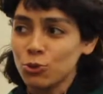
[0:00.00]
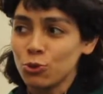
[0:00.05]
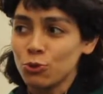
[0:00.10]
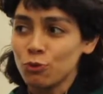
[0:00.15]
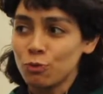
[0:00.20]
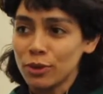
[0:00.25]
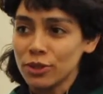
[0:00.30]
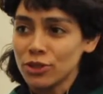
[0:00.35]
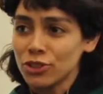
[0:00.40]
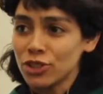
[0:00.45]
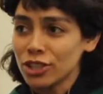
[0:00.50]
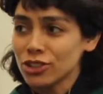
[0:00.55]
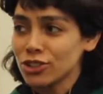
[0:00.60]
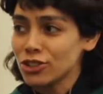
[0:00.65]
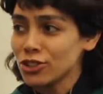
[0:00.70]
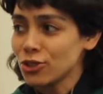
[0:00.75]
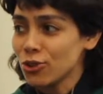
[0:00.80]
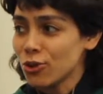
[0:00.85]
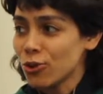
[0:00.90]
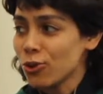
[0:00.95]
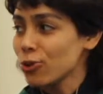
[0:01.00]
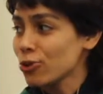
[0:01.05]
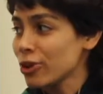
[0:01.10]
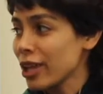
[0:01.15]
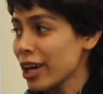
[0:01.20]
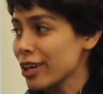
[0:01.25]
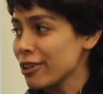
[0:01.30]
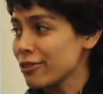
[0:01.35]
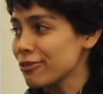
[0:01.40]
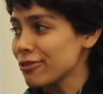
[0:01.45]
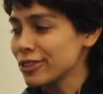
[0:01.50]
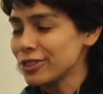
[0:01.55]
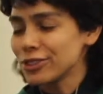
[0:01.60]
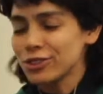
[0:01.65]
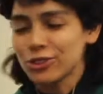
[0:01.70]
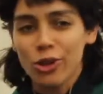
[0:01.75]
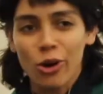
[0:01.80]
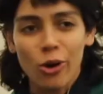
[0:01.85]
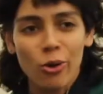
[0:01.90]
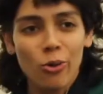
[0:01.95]
you've been judging your whole life. And
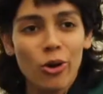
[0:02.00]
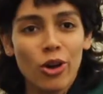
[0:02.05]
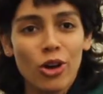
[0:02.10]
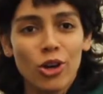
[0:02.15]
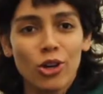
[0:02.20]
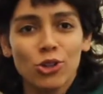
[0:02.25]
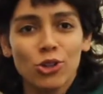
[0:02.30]
so